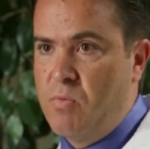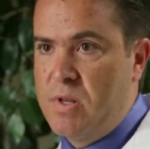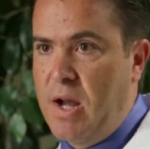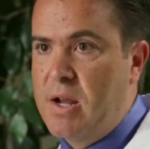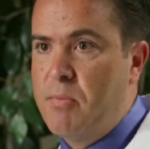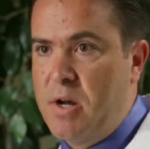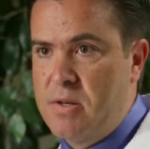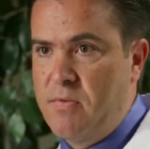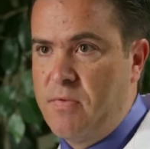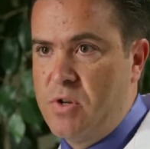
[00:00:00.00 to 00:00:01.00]
we talk
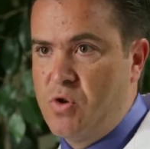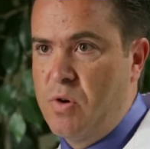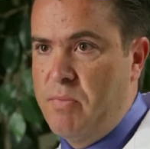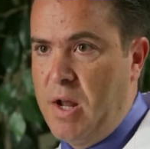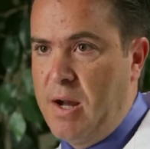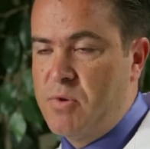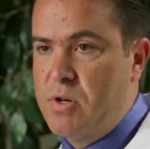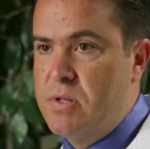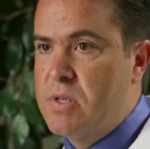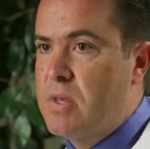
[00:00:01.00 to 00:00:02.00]
about different treatment
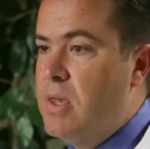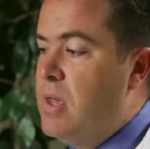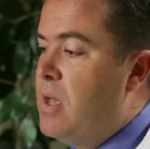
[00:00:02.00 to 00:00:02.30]
options.